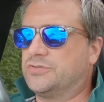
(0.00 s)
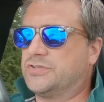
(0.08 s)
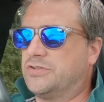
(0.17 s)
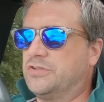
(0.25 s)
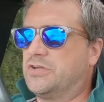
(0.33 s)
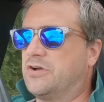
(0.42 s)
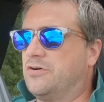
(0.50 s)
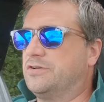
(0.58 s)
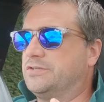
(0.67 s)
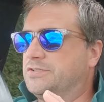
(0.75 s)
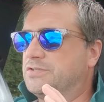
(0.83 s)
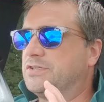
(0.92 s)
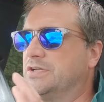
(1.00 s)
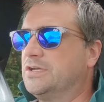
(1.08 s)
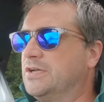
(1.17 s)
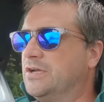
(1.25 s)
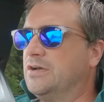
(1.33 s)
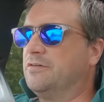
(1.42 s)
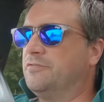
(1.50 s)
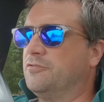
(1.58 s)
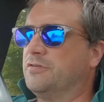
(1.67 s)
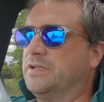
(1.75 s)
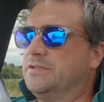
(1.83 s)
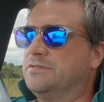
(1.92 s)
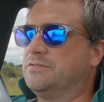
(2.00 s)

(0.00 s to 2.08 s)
So the guys have already